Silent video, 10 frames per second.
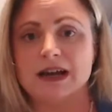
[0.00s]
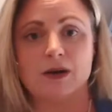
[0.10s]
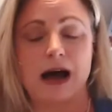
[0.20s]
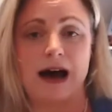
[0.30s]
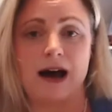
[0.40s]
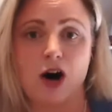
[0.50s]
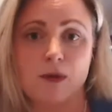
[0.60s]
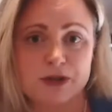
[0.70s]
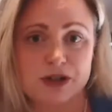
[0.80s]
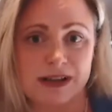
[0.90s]

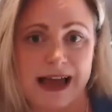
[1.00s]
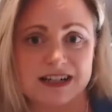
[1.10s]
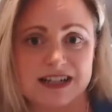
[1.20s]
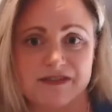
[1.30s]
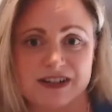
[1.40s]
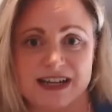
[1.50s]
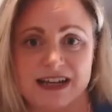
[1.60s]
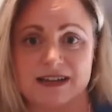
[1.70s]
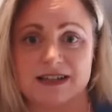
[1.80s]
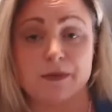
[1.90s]
optional
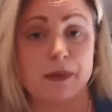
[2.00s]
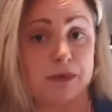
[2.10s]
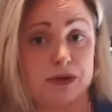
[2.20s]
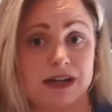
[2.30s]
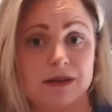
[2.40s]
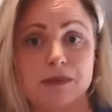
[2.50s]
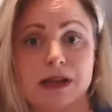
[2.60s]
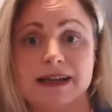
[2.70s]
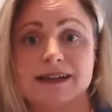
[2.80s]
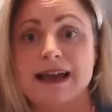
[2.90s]
activities for people to
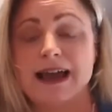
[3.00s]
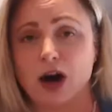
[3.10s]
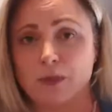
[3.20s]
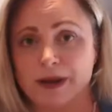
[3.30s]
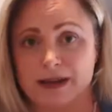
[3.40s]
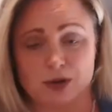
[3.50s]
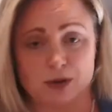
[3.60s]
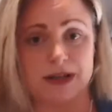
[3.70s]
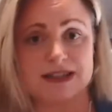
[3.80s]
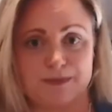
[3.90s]
complete, helping them to
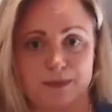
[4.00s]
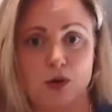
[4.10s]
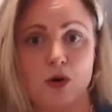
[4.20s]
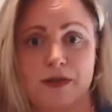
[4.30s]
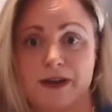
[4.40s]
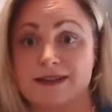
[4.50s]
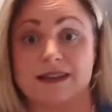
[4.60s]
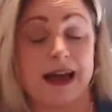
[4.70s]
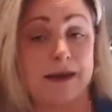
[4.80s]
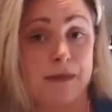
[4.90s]
explore things
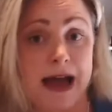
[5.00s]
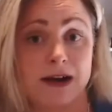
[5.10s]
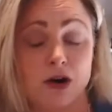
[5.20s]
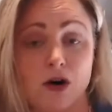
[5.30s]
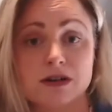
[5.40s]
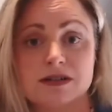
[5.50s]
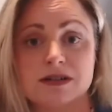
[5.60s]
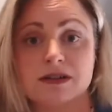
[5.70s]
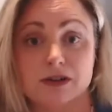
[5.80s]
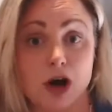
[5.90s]
that they may not
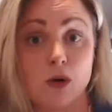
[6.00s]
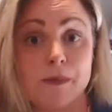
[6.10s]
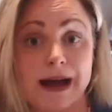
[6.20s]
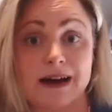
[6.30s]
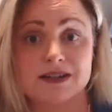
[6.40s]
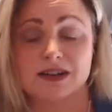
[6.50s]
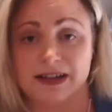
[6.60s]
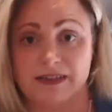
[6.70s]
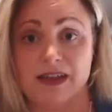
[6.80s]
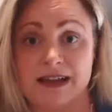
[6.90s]
know about
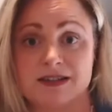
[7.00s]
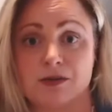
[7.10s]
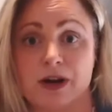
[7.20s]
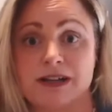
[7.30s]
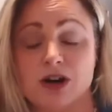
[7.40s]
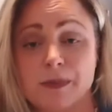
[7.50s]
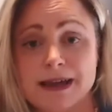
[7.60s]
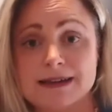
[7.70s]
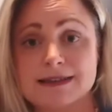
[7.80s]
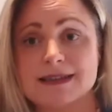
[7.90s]
in these 3
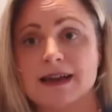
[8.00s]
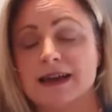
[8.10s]
topics.